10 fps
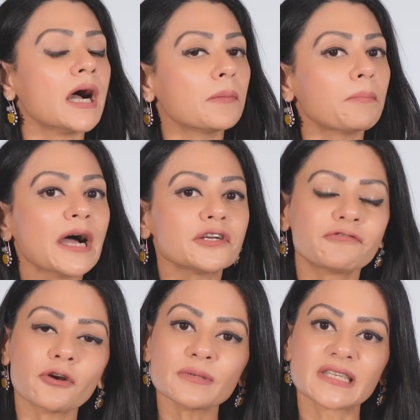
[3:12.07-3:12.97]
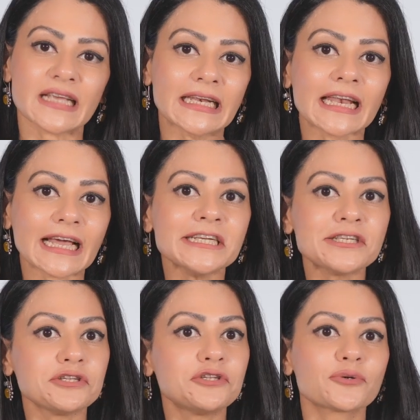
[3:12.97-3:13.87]
Apart from
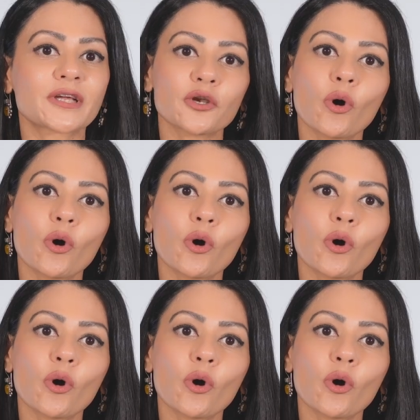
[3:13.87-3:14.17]
sunlight, you can